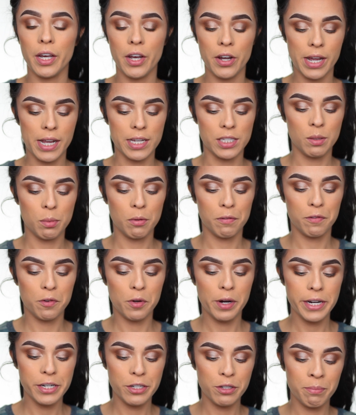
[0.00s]
Okay, so
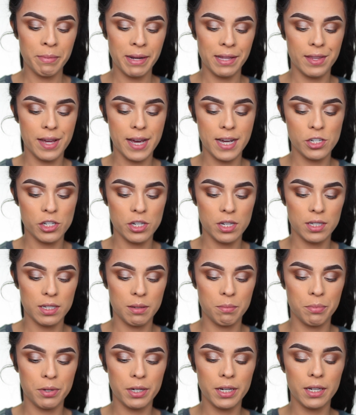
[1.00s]
before I do my lashes,
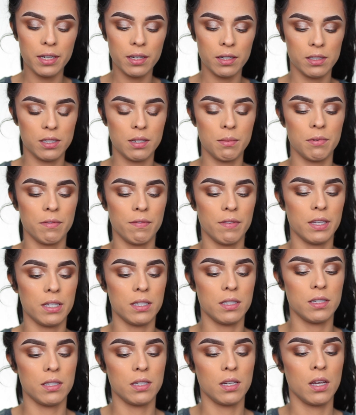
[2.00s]
I'm putting some of
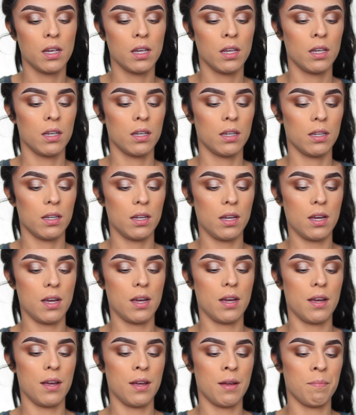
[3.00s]
this
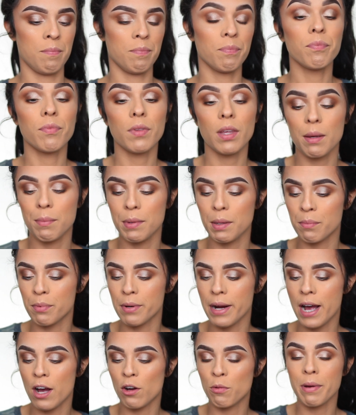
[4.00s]
Give Me
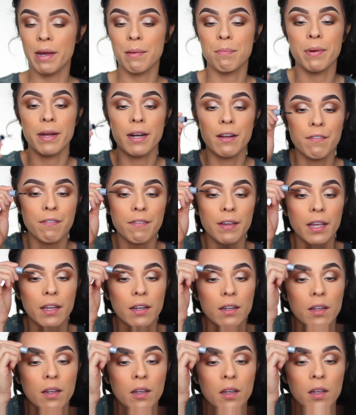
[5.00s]
Brow by
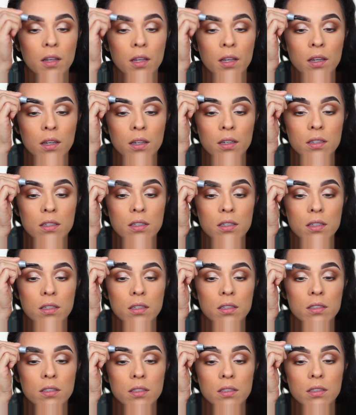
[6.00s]
Benefit.
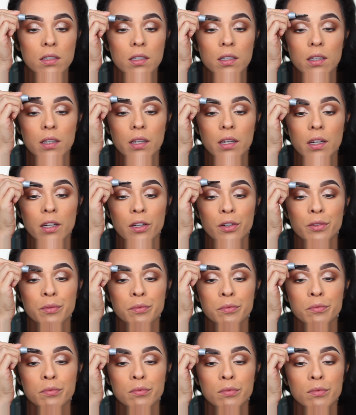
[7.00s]
Just gonna, you
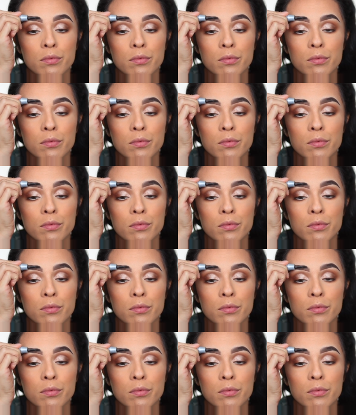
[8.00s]
know.